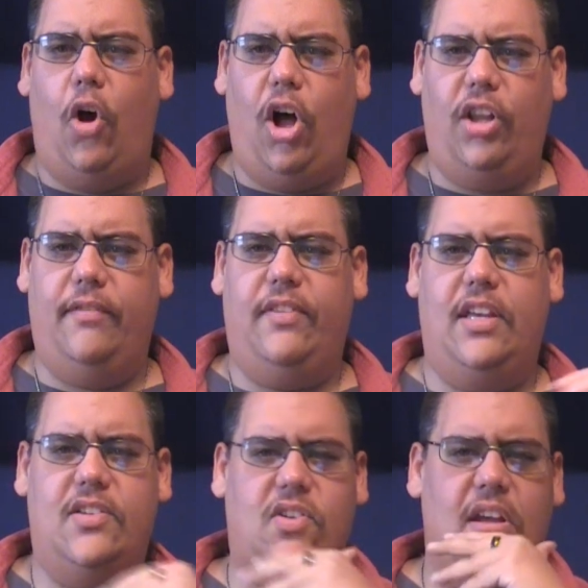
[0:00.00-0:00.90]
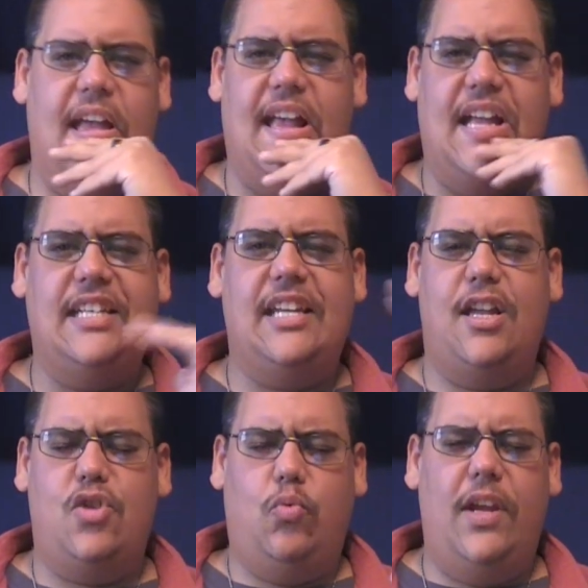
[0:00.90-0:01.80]
all of this?
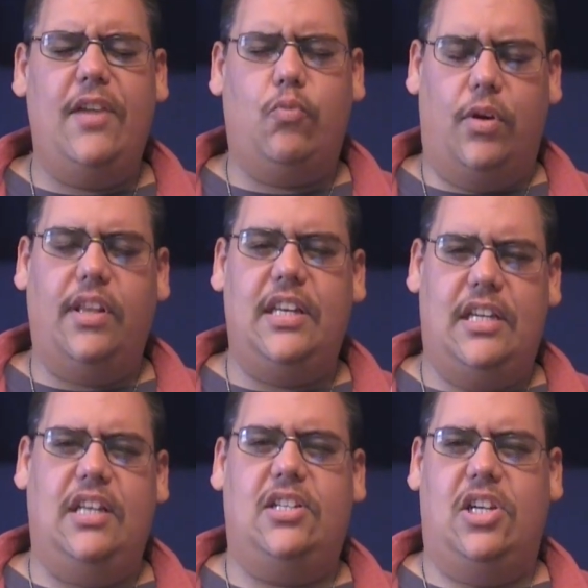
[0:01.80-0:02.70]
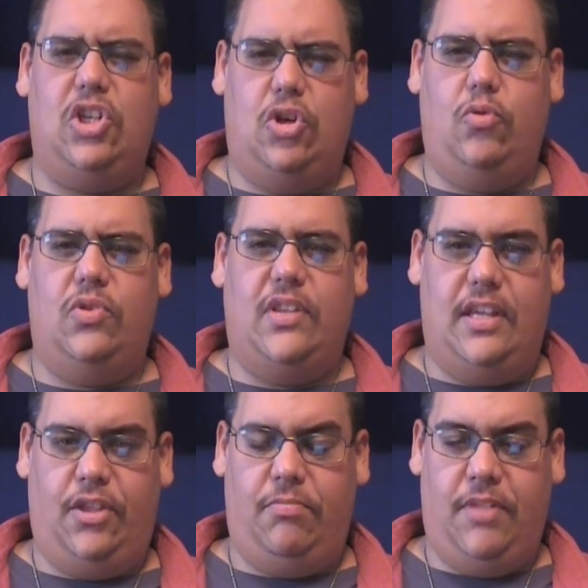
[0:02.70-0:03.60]
Did we really need to use
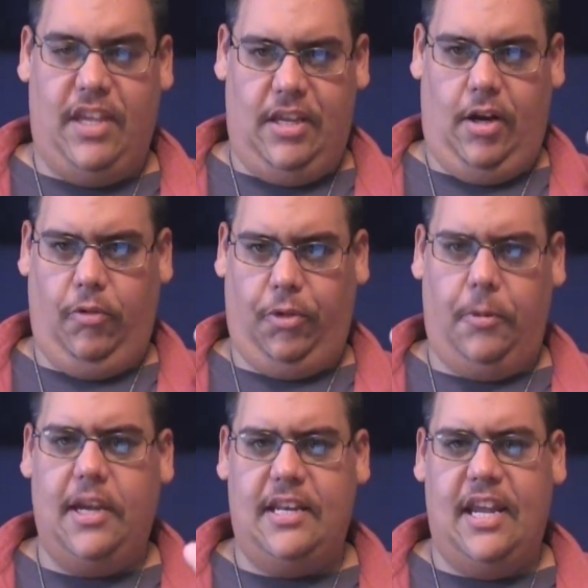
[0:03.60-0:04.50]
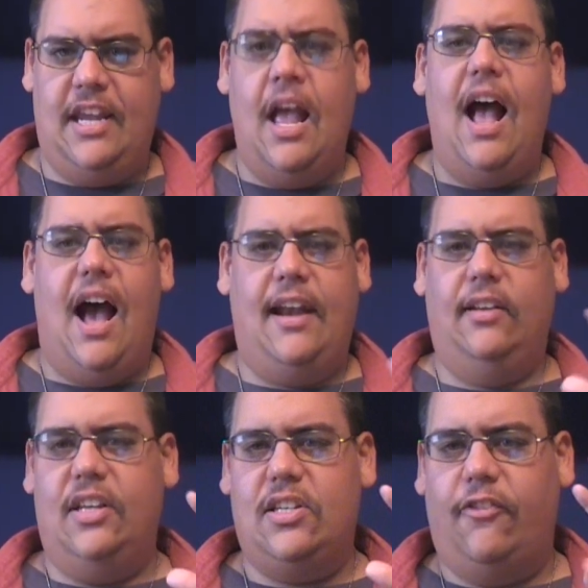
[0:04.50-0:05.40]
the 3D on
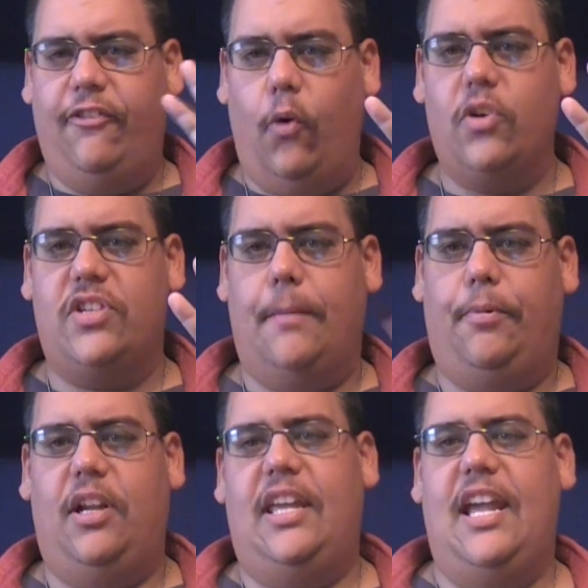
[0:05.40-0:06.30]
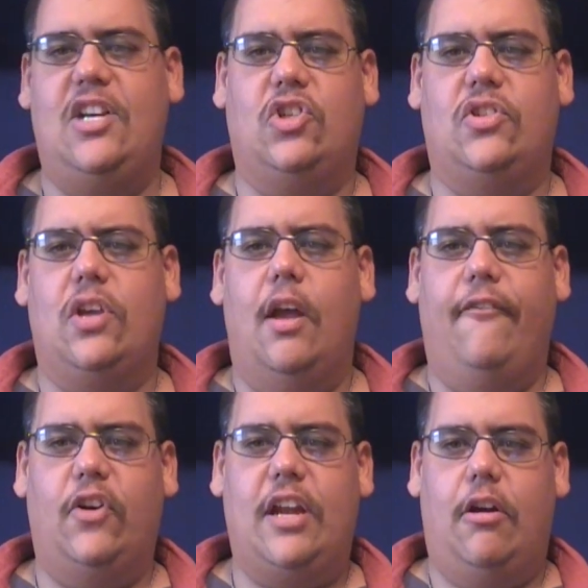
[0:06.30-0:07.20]
at least 4 separate occasions
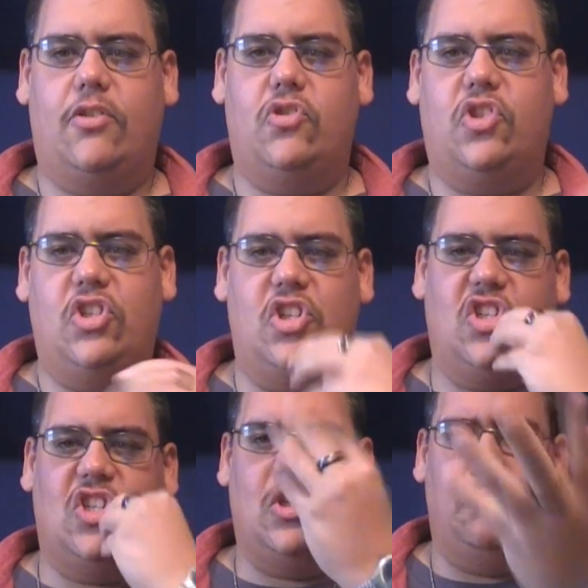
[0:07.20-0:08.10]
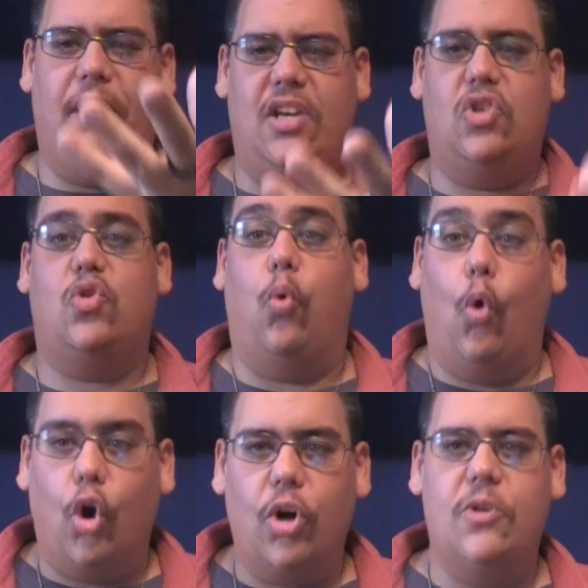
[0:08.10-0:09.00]
for characters to just spit
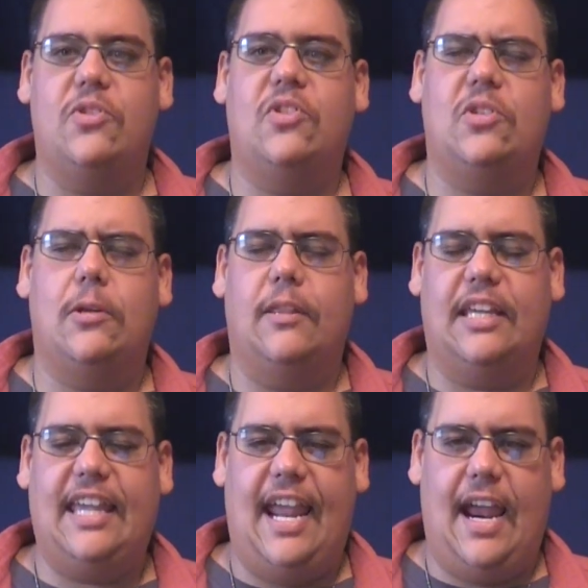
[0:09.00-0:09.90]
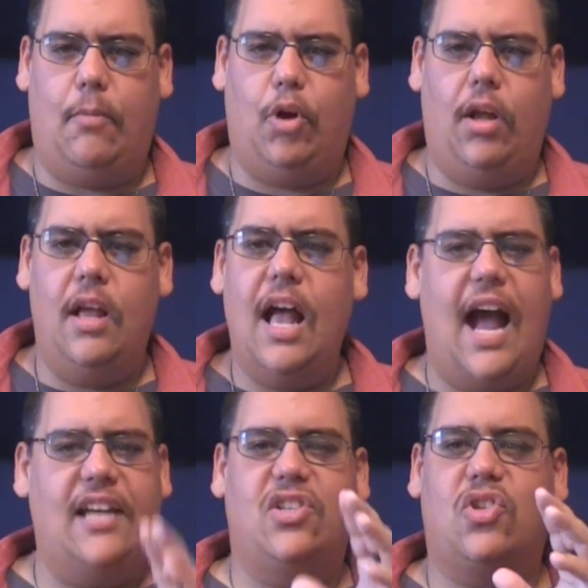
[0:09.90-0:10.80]
towards the camera?
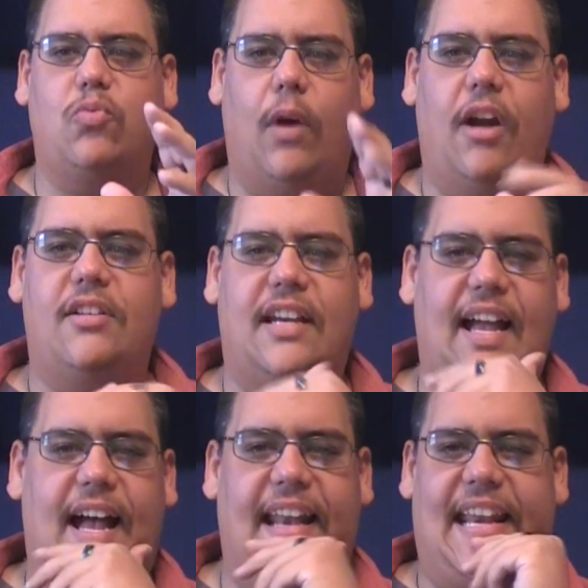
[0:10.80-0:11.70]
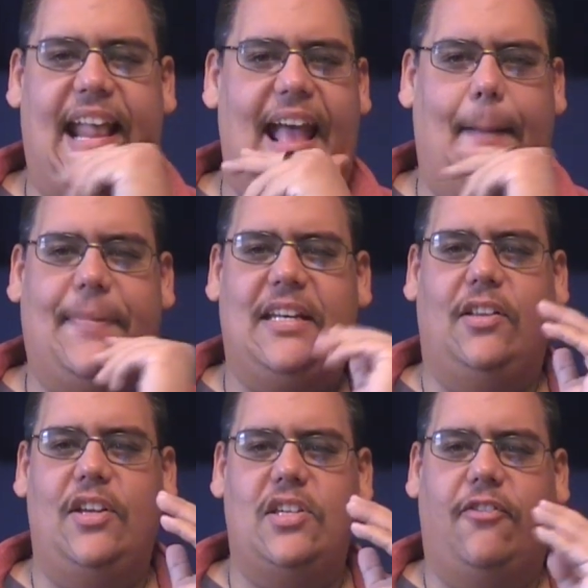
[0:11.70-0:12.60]
I swear to God, it happened
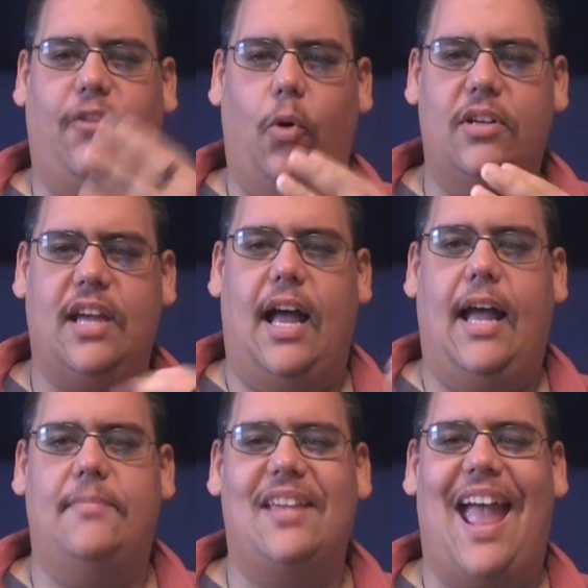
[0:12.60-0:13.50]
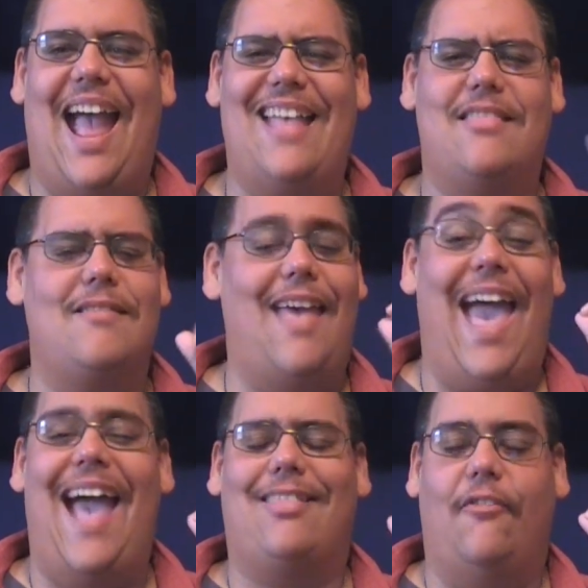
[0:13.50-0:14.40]
at least 4 times at
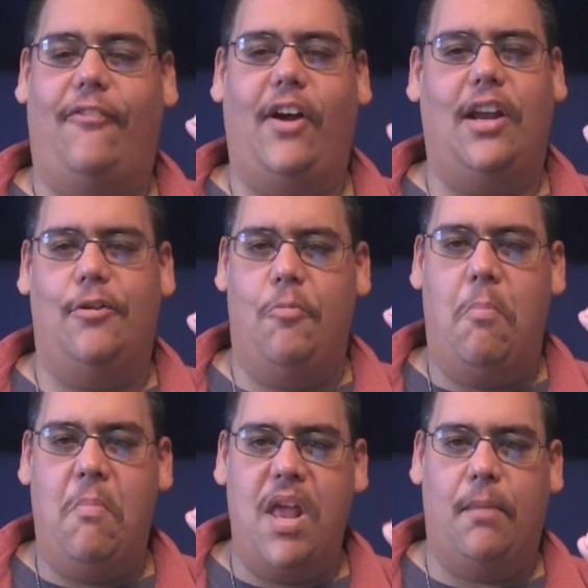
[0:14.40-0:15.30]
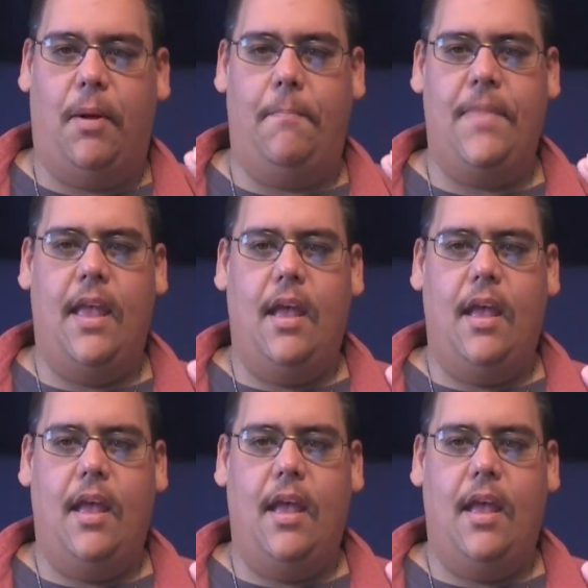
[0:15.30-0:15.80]
the fucking minimum.